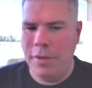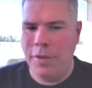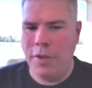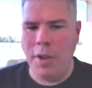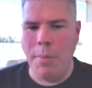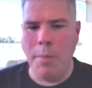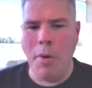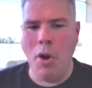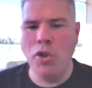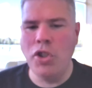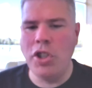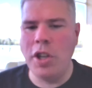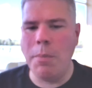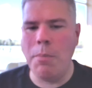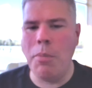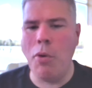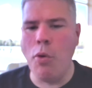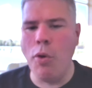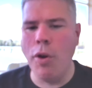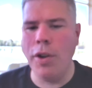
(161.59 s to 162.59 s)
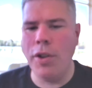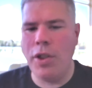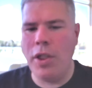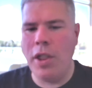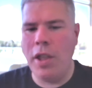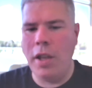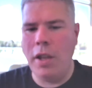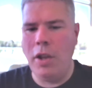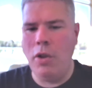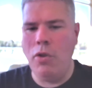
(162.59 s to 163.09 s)
The most important
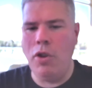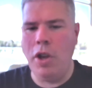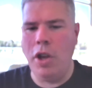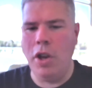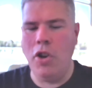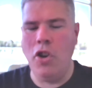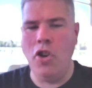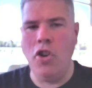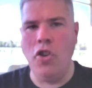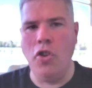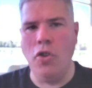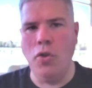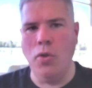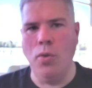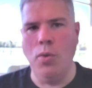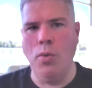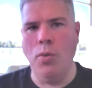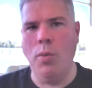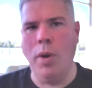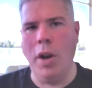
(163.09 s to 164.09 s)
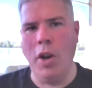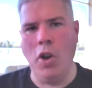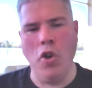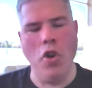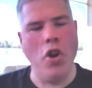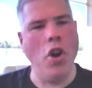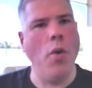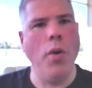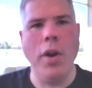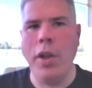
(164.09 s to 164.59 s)
thing you can do when you're
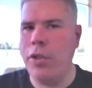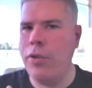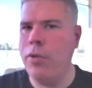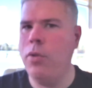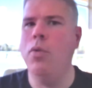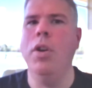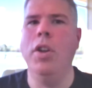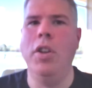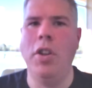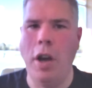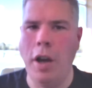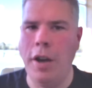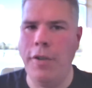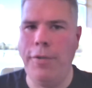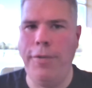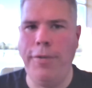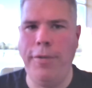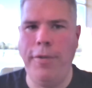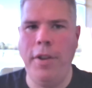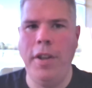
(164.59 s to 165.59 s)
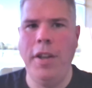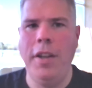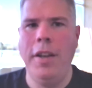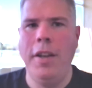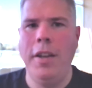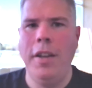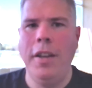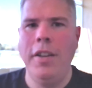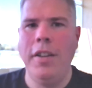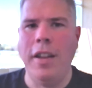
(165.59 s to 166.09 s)
going through a tough
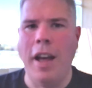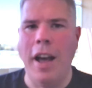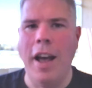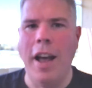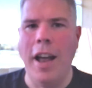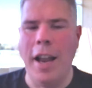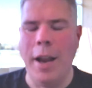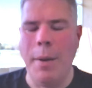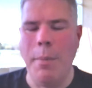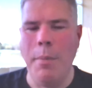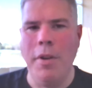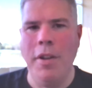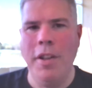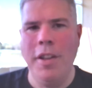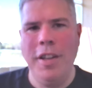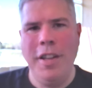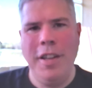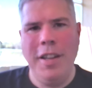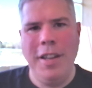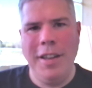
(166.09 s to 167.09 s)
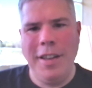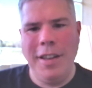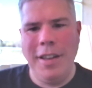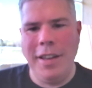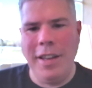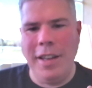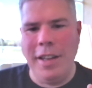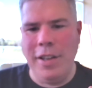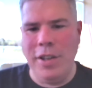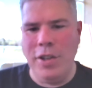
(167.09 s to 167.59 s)
time
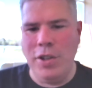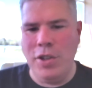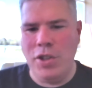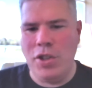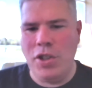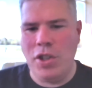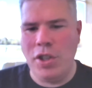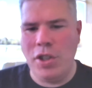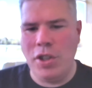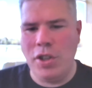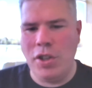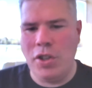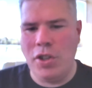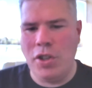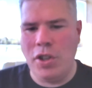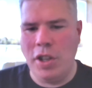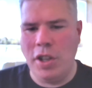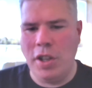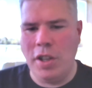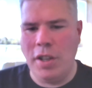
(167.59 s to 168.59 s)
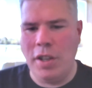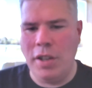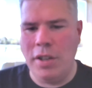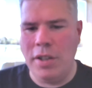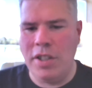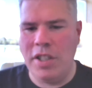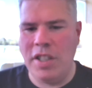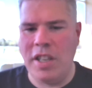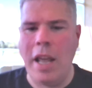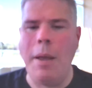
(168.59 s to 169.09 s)
is to
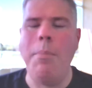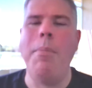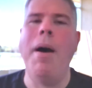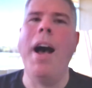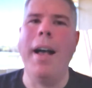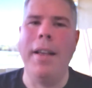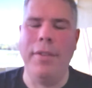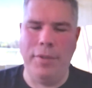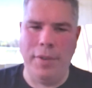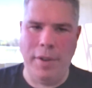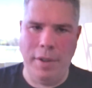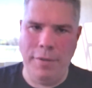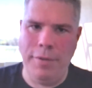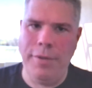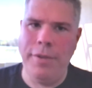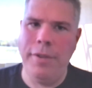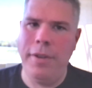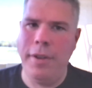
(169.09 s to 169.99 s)
stay positive.